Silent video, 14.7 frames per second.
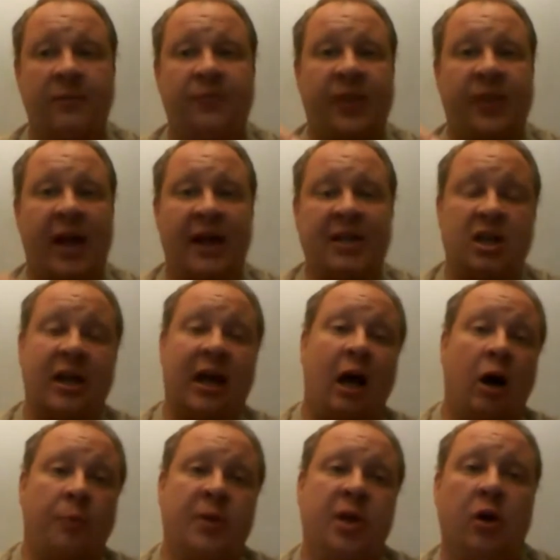that's going to
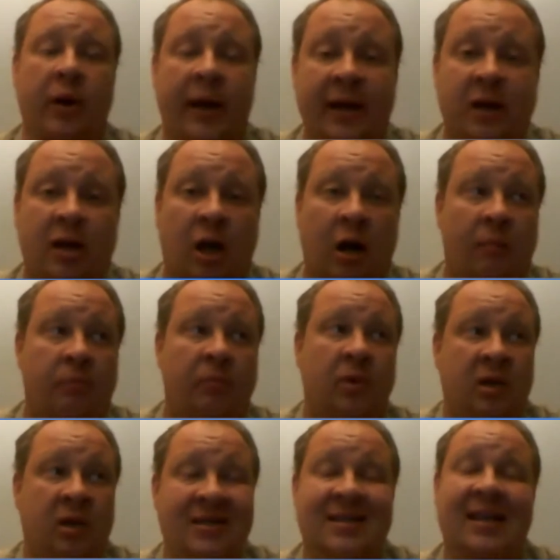help your income
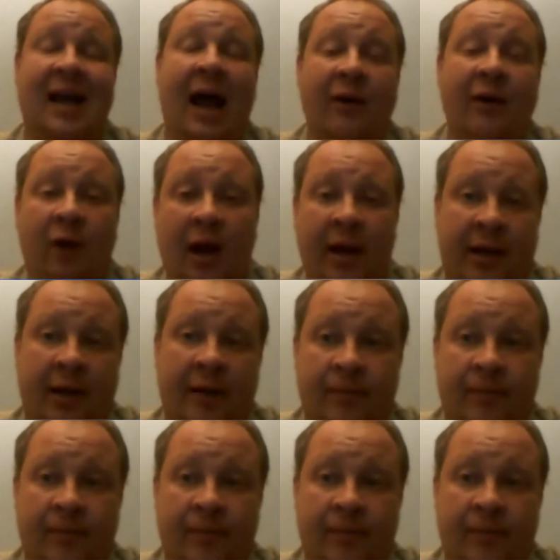skyrocket.